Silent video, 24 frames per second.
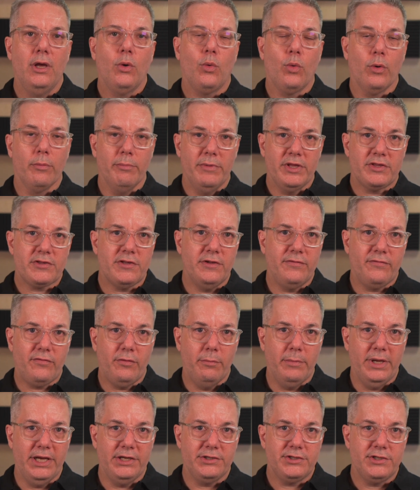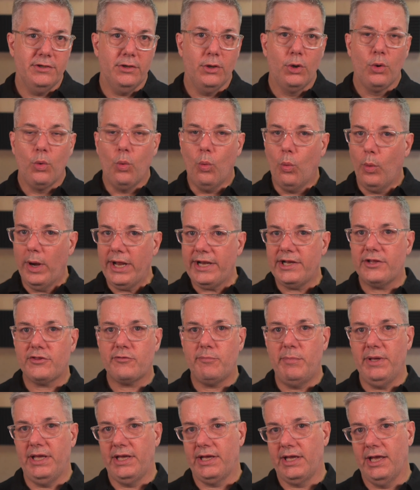or misinformation when it's
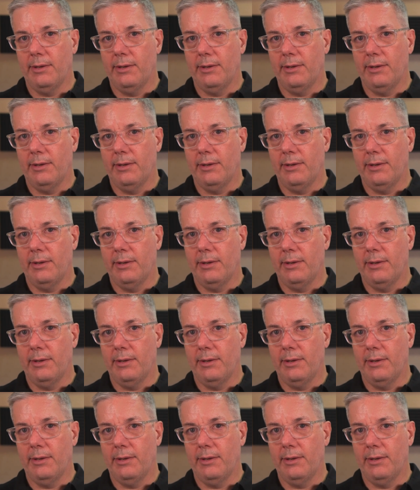being